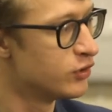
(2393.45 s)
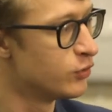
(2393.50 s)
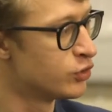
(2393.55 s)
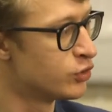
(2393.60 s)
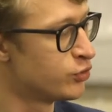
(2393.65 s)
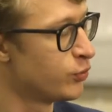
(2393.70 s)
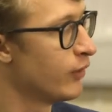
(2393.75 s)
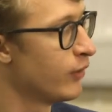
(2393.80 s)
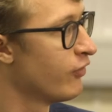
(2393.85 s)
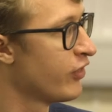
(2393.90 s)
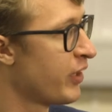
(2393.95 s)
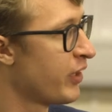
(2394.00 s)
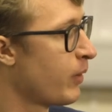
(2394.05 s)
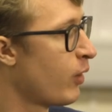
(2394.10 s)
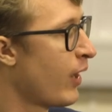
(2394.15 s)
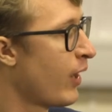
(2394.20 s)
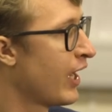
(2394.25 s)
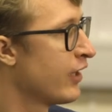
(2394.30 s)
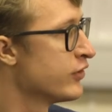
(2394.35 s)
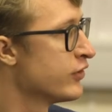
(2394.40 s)
swivel them
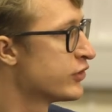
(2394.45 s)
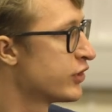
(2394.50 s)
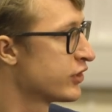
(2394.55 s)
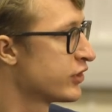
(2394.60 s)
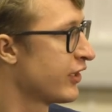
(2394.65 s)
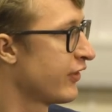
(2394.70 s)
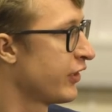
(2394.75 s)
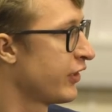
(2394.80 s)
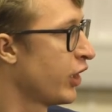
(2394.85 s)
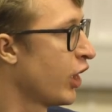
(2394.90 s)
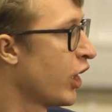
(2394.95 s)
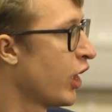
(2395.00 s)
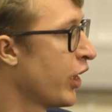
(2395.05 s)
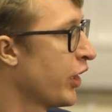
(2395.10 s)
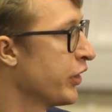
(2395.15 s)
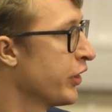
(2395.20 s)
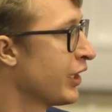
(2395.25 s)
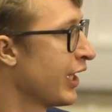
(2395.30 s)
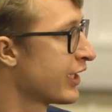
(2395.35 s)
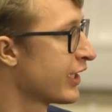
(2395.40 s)
around such that they are
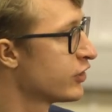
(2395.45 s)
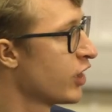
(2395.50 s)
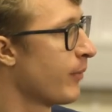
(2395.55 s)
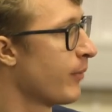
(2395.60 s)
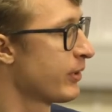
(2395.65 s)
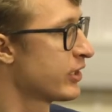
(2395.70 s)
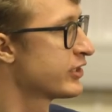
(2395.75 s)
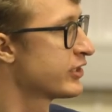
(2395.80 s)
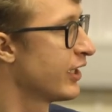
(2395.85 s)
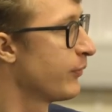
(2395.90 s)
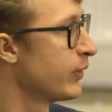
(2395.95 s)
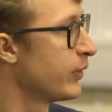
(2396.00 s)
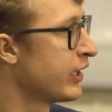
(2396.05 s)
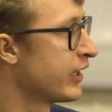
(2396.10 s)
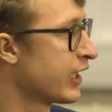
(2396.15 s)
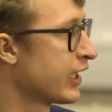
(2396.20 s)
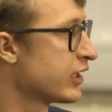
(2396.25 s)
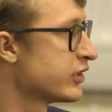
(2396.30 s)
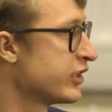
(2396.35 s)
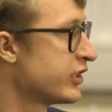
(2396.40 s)
on like topics that we
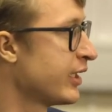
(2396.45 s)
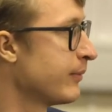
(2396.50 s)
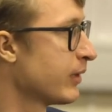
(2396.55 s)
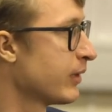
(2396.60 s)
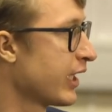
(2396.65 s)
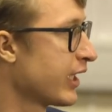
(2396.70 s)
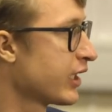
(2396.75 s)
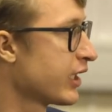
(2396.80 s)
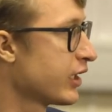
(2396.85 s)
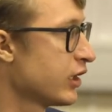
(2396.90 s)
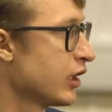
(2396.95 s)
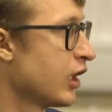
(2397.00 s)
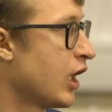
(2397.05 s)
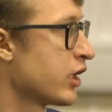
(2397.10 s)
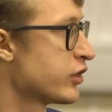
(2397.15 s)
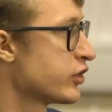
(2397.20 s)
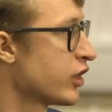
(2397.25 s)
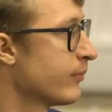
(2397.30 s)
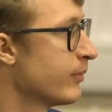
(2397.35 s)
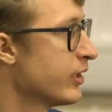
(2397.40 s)
think seem like
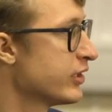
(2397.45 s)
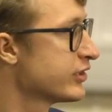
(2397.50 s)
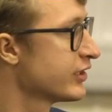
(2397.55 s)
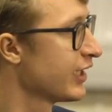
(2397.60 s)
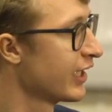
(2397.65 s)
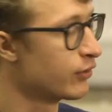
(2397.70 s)
long-termist,